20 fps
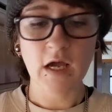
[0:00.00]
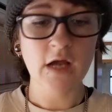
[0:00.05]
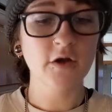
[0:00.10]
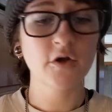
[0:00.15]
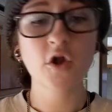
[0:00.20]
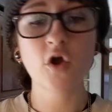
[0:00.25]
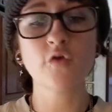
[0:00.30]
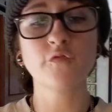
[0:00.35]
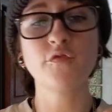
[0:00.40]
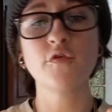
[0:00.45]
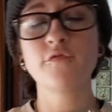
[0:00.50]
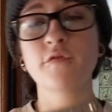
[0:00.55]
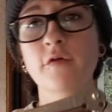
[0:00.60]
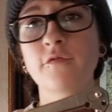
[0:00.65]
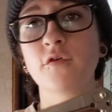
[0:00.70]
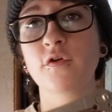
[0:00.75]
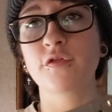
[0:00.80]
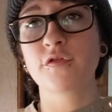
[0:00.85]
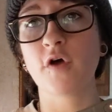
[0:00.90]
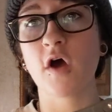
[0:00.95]
I don't know if you've
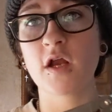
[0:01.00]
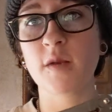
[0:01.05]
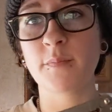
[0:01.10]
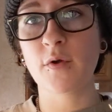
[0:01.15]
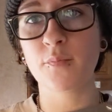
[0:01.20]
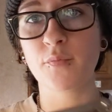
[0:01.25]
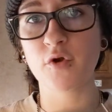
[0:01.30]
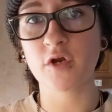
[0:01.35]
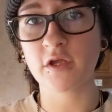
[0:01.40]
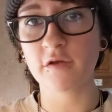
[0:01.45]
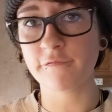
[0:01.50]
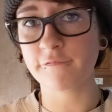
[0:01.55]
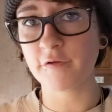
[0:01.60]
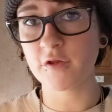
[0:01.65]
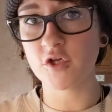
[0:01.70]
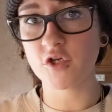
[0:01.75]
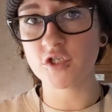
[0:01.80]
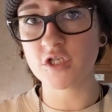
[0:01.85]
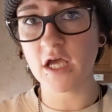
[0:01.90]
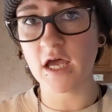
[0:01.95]
ever thought about putting a
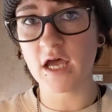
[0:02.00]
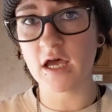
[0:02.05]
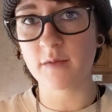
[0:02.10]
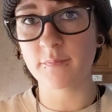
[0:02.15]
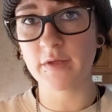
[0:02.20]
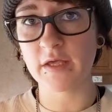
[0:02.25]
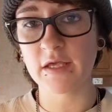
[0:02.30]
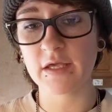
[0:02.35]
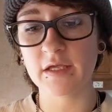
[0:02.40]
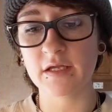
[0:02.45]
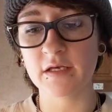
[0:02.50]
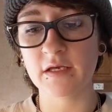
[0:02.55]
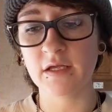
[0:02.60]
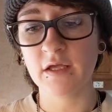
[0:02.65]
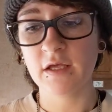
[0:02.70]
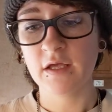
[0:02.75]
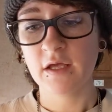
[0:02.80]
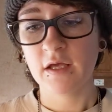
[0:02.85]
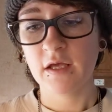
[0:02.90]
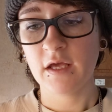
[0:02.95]
filler tab in
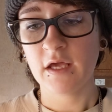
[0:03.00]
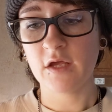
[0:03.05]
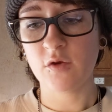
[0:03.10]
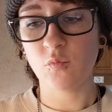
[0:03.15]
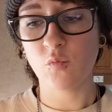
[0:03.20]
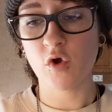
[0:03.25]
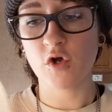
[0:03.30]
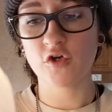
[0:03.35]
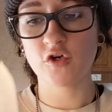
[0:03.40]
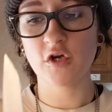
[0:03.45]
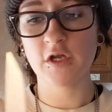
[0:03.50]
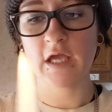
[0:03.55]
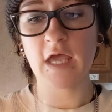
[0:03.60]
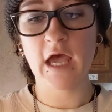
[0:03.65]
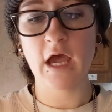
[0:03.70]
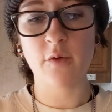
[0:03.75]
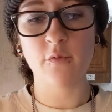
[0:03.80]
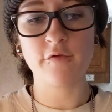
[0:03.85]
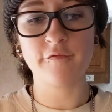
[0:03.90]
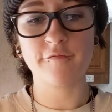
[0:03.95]
and wondering
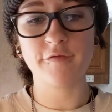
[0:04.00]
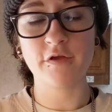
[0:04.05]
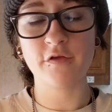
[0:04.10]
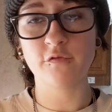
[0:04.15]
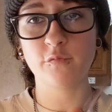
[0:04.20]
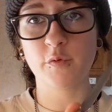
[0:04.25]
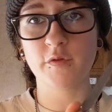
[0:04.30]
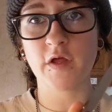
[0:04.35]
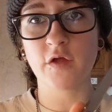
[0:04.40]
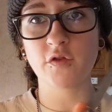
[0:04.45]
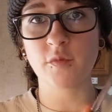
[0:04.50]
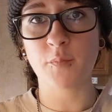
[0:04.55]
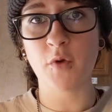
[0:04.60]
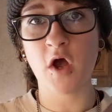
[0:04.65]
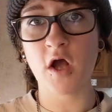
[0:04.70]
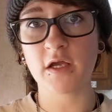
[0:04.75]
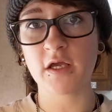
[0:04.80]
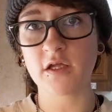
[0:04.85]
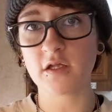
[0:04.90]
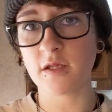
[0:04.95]
how it feels without the
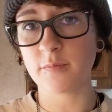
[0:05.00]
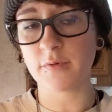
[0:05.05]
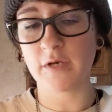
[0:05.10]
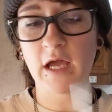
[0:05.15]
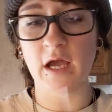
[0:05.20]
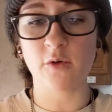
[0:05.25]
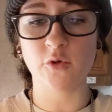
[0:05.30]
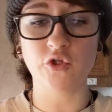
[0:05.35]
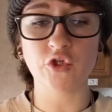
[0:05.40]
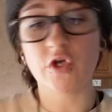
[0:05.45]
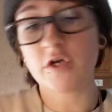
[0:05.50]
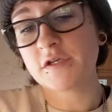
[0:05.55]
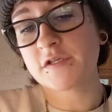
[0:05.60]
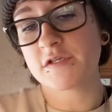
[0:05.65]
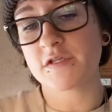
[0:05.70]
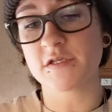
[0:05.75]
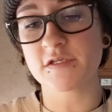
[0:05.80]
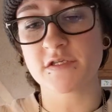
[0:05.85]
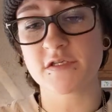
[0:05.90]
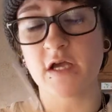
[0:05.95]
pocket clip and how it looks,
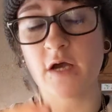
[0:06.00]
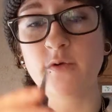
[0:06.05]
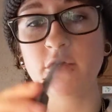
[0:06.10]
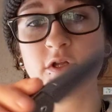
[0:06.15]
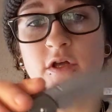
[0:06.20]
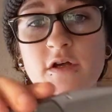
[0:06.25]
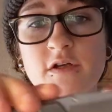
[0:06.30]
this is how it